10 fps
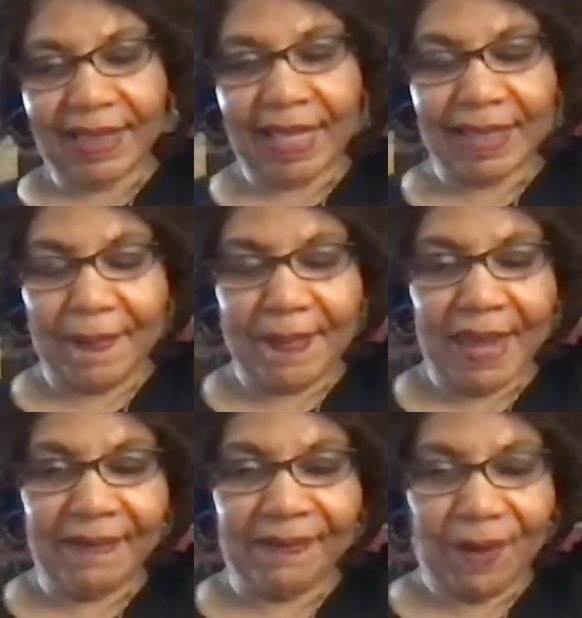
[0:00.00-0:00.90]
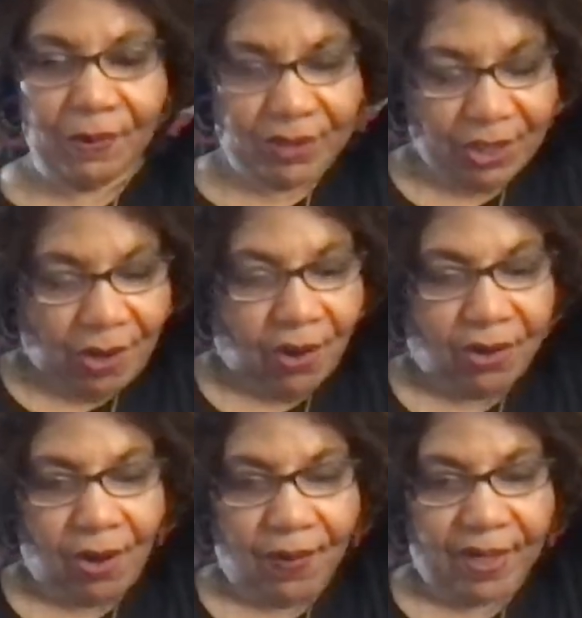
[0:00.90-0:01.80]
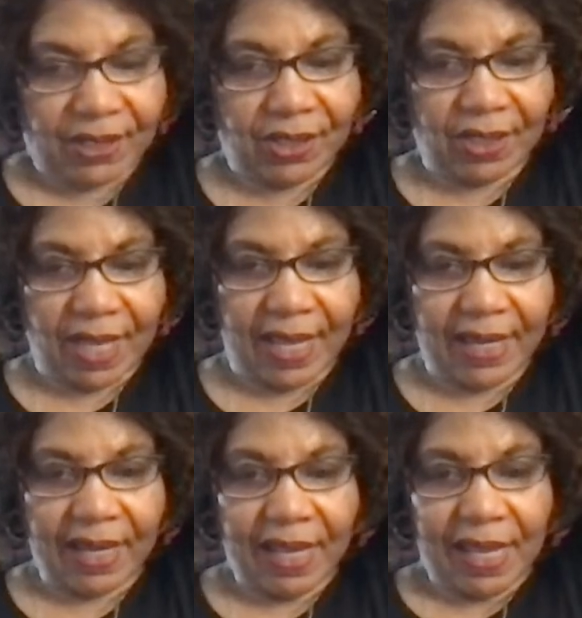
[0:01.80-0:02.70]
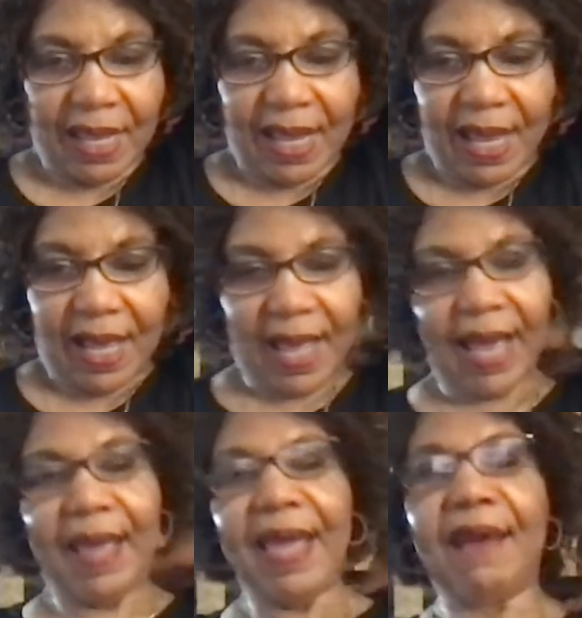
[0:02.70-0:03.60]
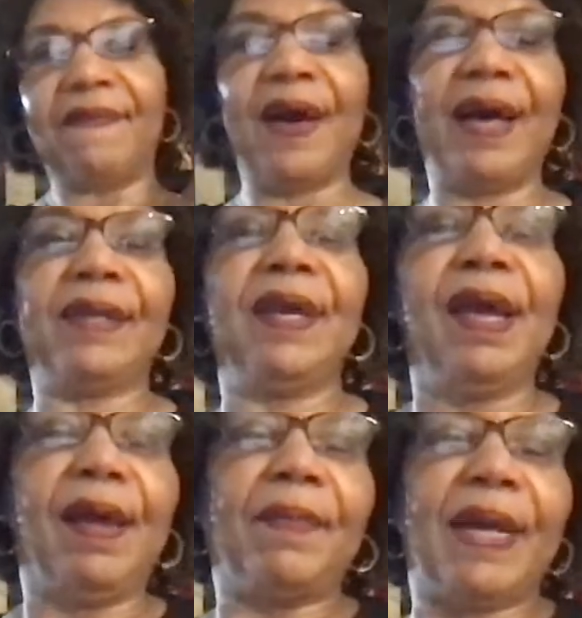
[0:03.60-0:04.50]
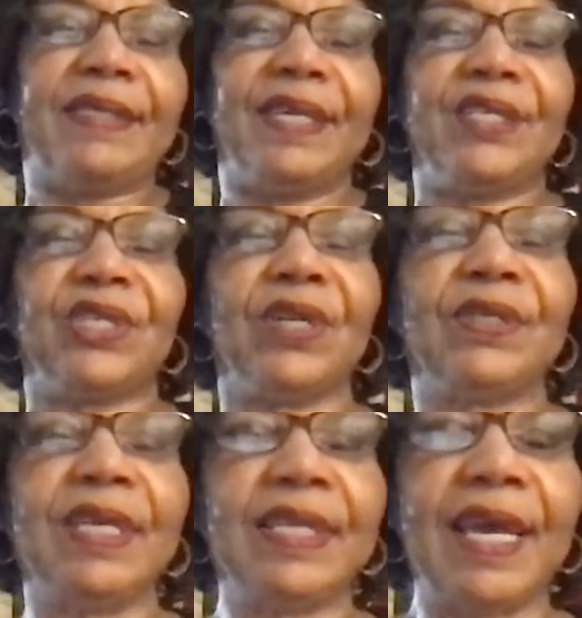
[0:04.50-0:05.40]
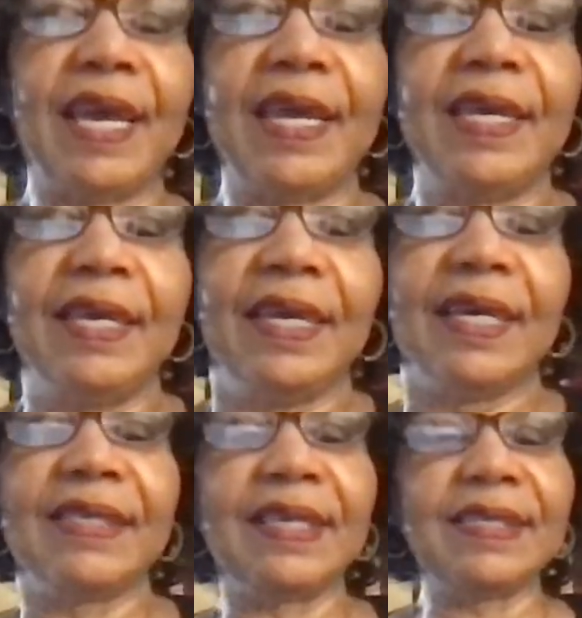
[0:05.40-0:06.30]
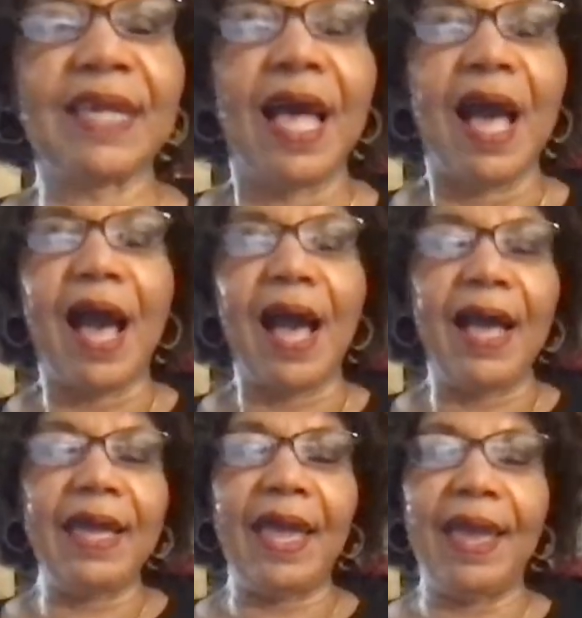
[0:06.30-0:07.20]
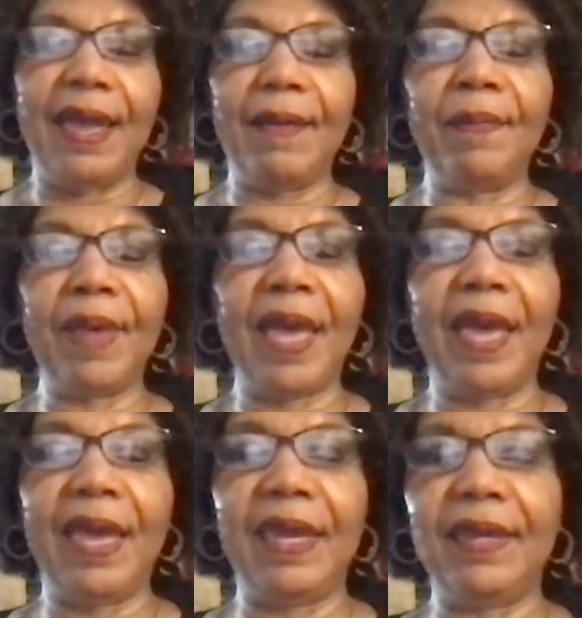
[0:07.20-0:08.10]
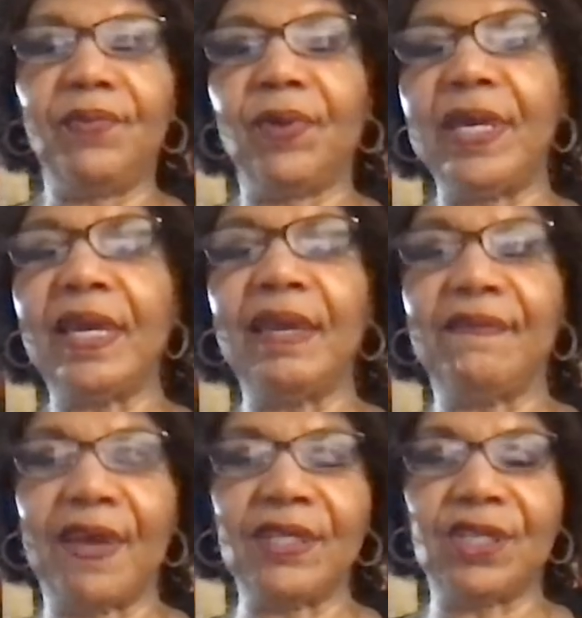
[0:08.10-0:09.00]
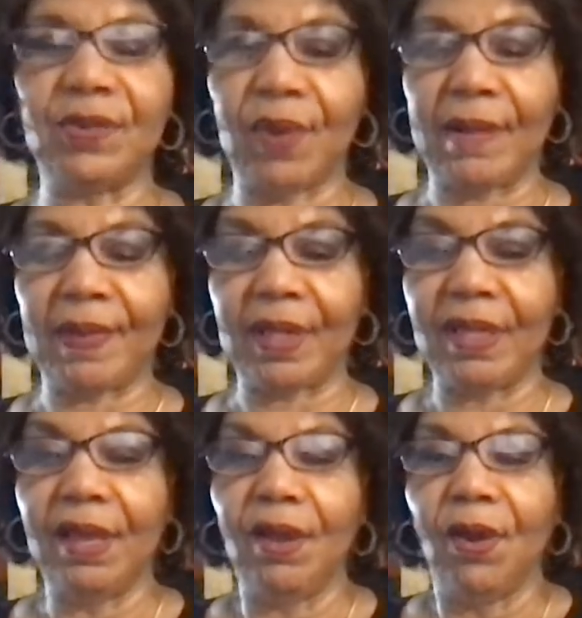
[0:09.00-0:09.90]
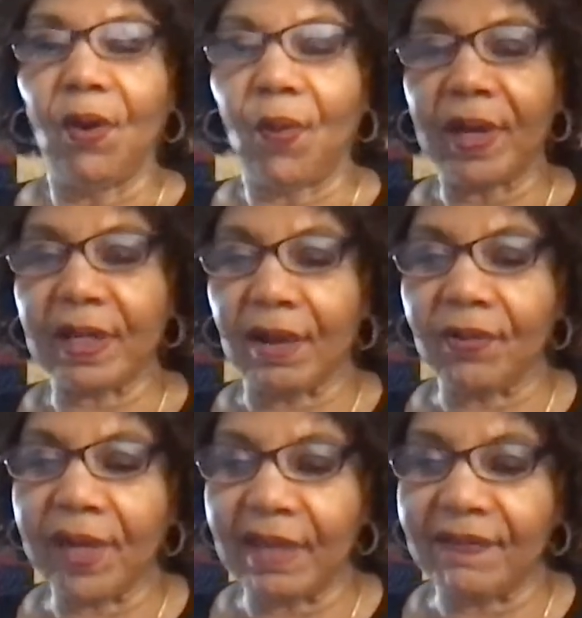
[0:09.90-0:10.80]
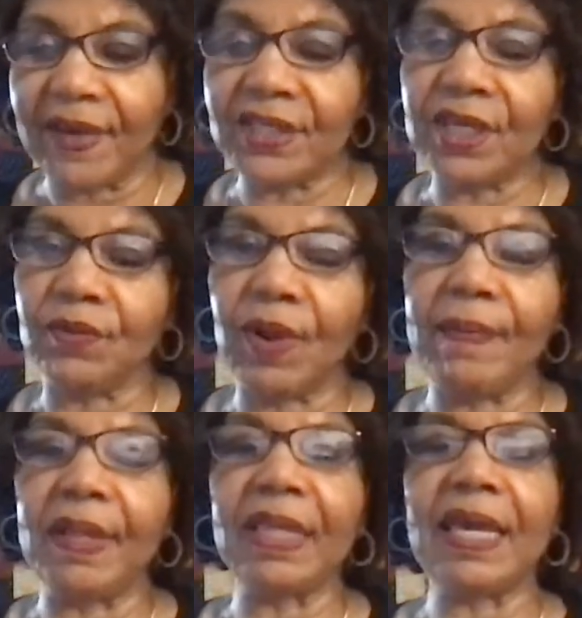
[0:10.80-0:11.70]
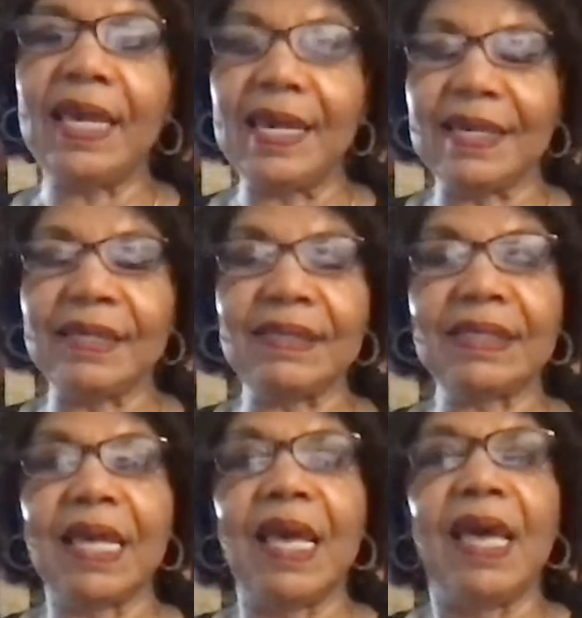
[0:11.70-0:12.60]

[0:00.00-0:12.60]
that the men folks are going to like. I have on my t-shirt today. It says, I am a reinvention rebel. What a reinvention rebel is